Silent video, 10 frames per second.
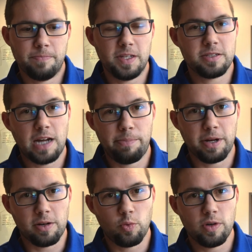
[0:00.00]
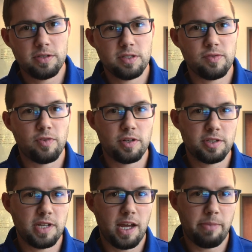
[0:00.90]
this topic or what does this
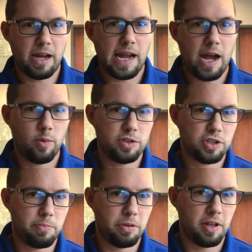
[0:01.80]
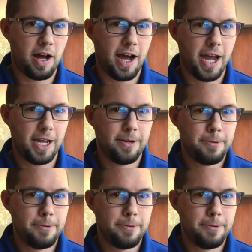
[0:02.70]
verse say about how we should apply